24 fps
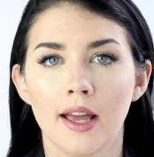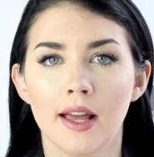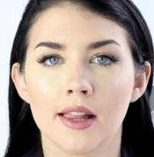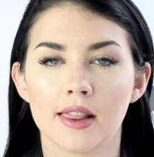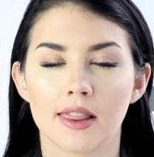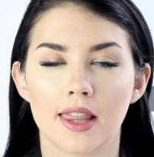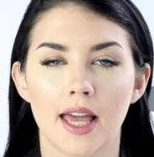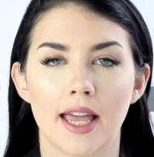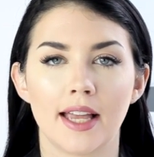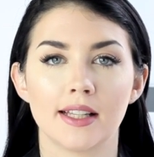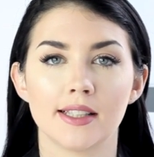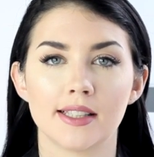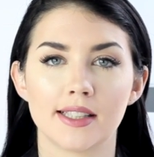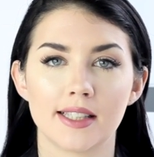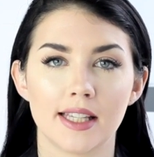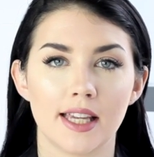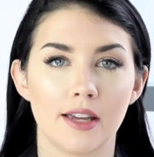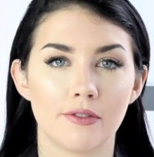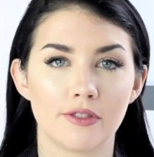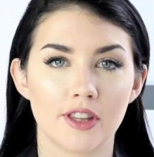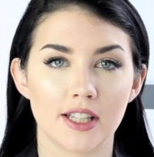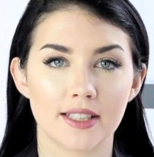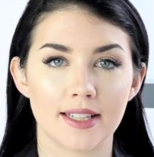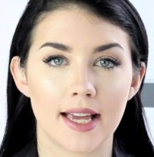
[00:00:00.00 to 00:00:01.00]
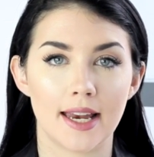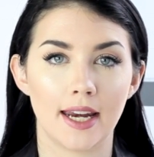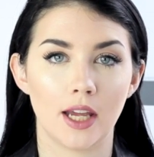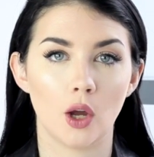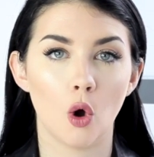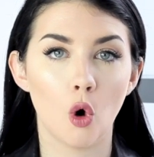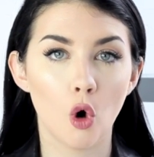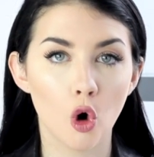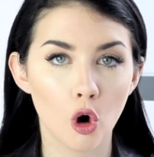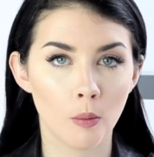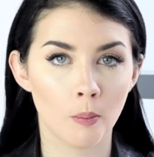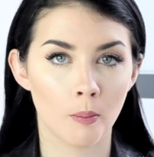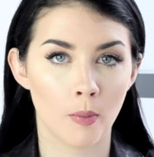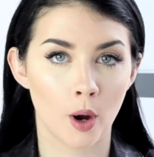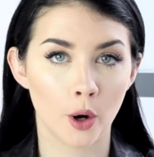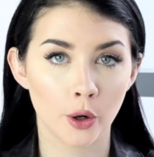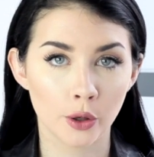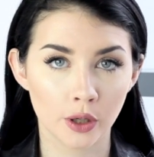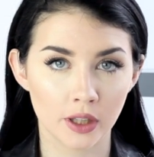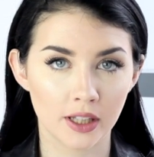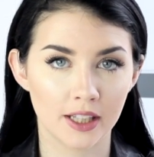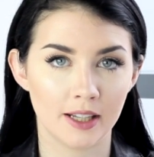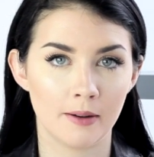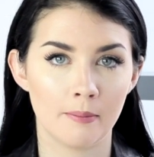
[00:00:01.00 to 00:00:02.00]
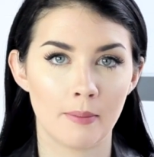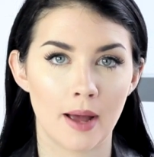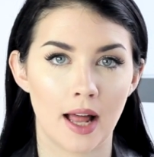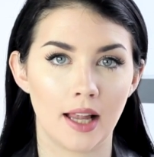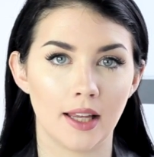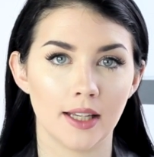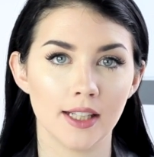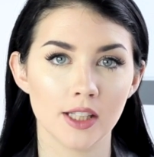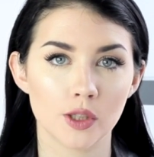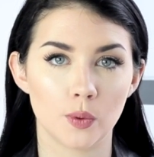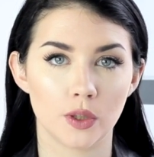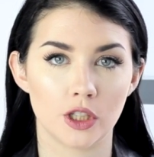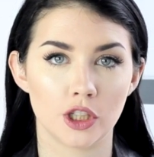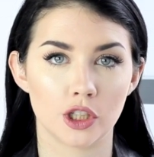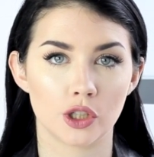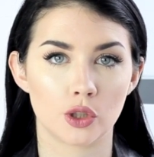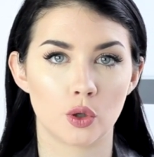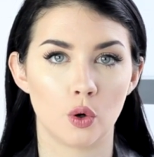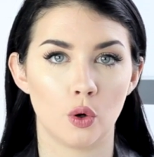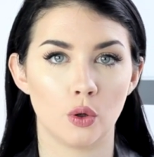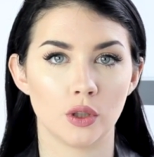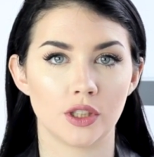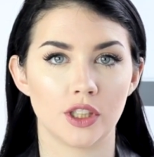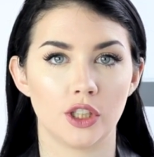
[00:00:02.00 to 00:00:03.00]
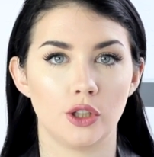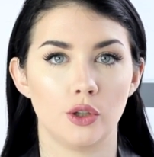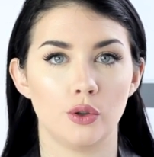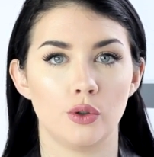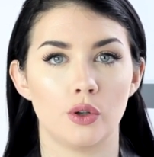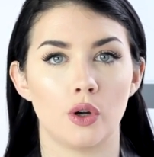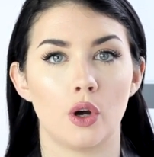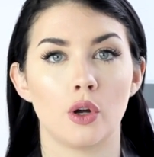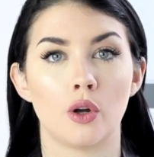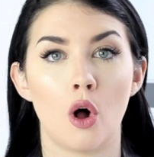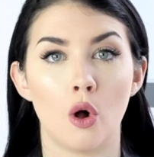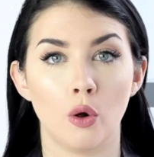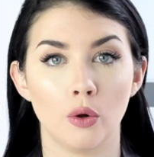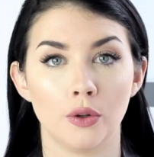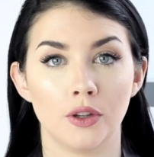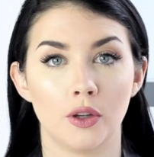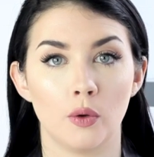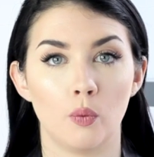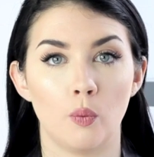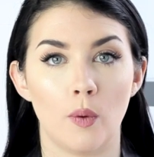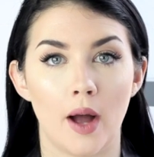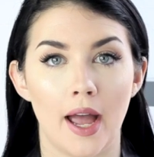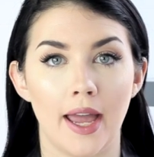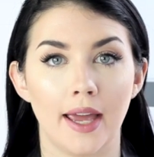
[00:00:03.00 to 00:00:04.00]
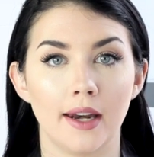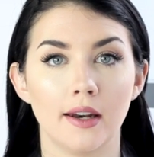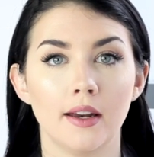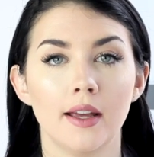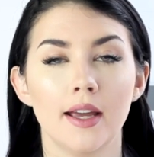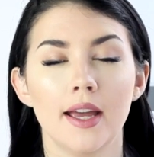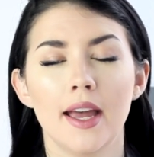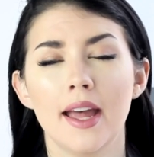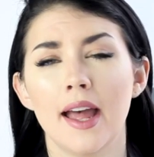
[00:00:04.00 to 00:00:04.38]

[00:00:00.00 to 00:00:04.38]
They can see if there's any hormonal imbalance which is causing you to hold the weight.